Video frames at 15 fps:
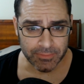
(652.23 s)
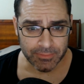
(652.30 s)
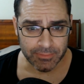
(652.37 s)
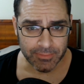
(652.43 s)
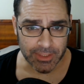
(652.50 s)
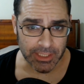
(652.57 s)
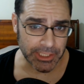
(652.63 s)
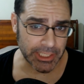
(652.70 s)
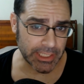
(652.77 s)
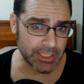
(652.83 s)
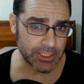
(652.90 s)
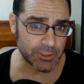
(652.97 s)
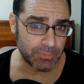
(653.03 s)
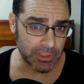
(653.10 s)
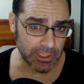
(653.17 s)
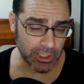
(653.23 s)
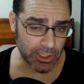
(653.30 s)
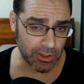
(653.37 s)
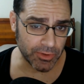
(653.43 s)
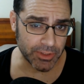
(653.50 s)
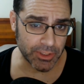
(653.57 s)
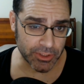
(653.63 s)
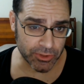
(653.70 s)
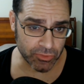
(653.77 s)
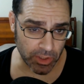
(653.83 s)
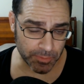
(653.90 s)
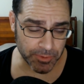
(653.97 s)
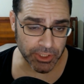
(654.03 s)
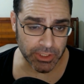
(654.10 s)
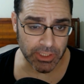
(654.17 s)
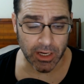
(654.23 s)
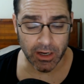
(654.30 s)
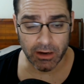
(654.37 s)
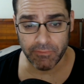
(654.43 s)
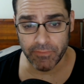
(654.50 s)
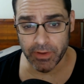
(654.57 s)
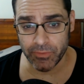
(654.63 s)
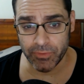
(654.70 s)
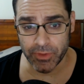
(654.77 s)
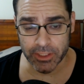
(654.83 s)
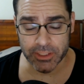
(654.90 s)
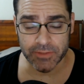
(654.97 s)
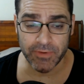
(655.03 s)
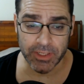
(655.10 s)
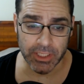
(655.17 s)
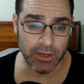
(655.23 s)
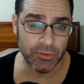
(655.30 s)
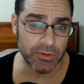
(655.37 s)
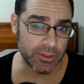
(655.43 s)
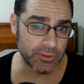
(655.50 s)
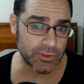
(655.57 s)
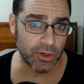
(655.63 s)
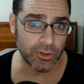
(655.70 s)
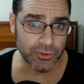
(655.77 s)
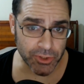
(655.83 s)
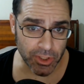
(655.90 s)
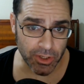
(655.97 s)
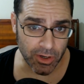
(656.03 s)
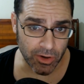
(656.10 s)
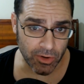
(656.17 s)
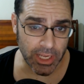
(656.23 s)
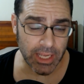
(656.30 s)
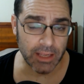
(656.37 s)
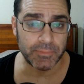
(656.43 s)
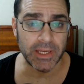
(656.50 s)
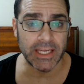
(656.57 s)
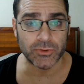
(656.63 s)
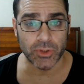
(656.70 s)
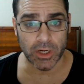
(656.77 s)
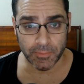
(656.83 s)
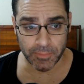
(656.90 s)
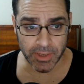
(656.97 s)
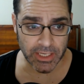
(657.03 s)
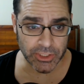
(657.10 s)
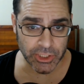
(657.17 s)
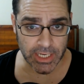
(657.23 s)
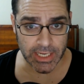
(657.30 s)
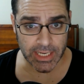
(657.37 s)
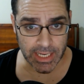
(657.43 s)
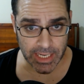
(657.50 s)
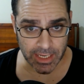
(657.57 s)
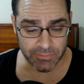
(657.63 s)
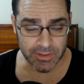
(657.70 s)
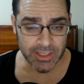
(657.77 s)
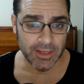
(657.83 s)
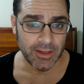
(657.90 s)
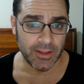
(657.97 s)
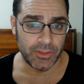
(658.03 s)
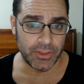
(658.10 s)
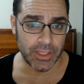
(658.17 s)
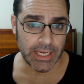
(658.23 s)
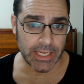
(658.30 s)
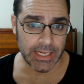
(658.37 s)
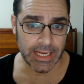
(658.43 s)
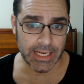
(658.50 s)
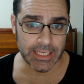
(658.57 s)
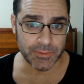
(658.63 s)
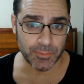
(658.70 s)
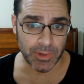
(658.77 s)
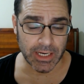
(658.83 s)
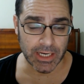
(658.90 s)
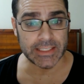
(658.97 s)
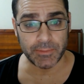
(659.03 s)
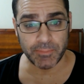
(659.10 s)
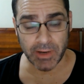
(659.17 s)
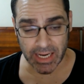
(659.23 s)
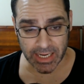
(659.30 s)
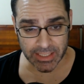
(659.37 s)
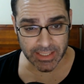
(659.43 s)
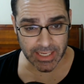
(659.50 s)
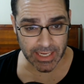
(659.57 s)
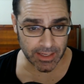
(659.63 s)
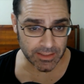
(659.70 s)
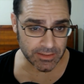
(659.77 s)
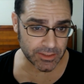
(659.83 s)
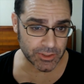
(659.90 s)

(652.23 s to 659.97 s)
The link is below in the description of this video. And there's also a Patreon page I have that has my podcast.